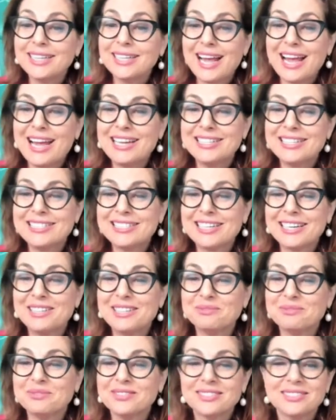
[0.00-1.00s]
And
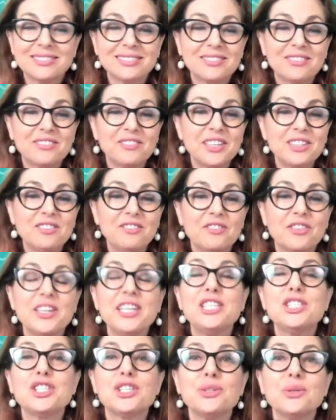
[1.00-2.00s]
feel
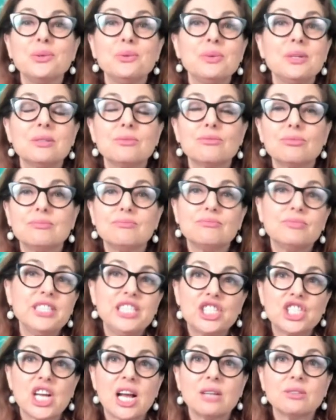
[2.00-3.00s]
free to
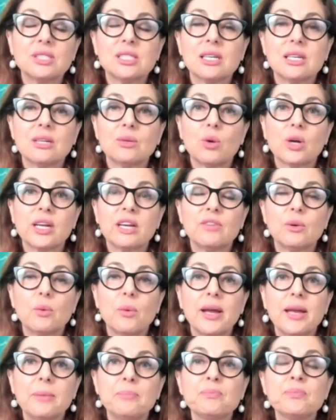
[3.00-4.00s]
reach out in
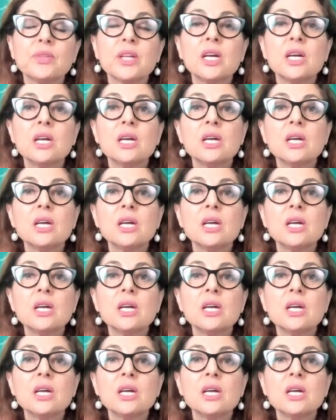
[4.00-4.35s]
whatever way.